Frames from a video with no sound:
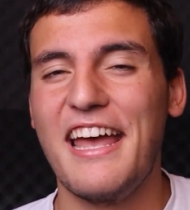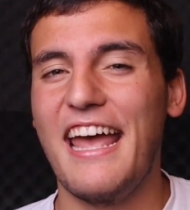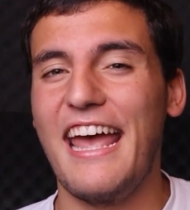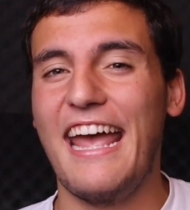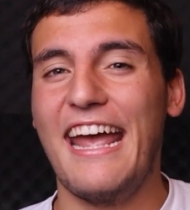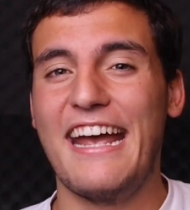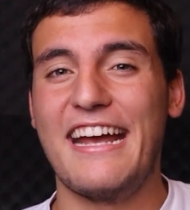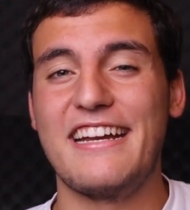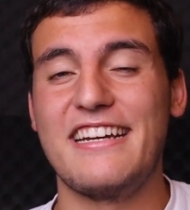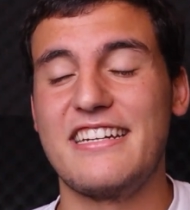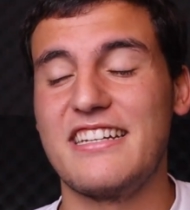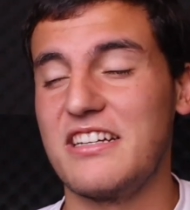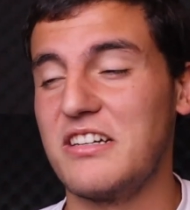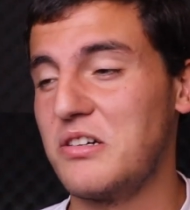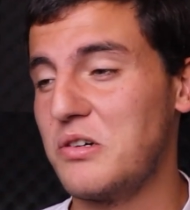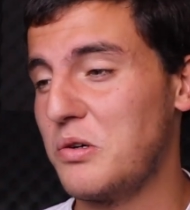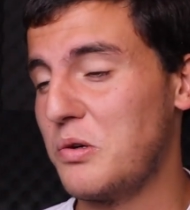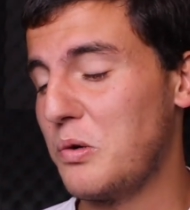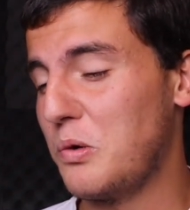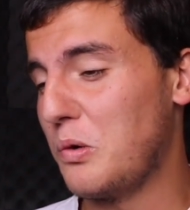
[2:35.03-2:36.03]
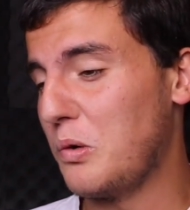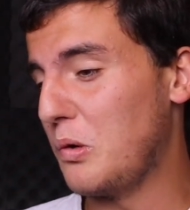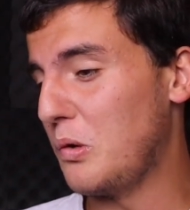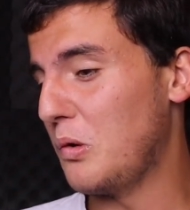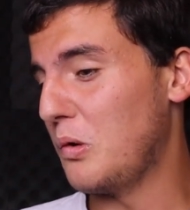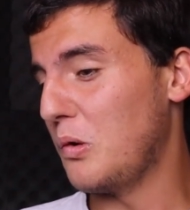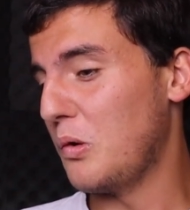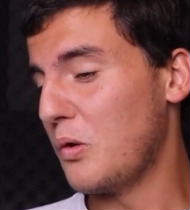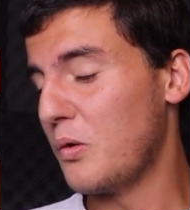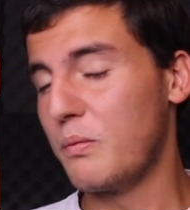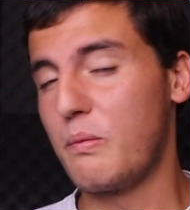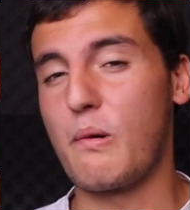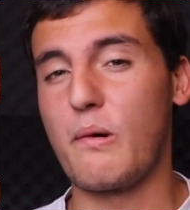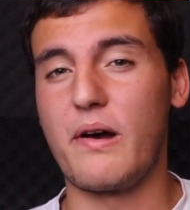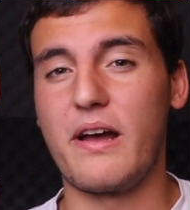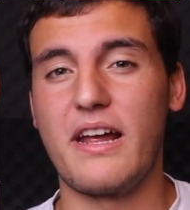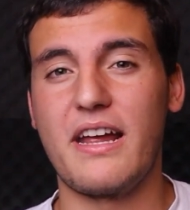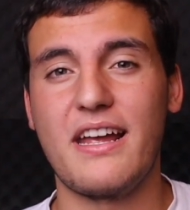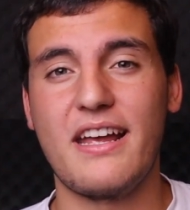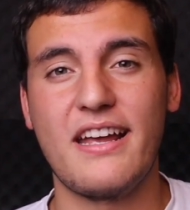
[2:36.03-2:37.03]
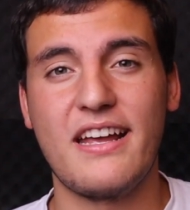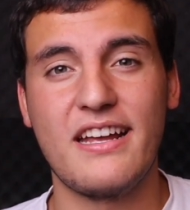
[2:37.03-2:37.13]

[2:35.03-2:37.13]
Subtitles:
And oh boy,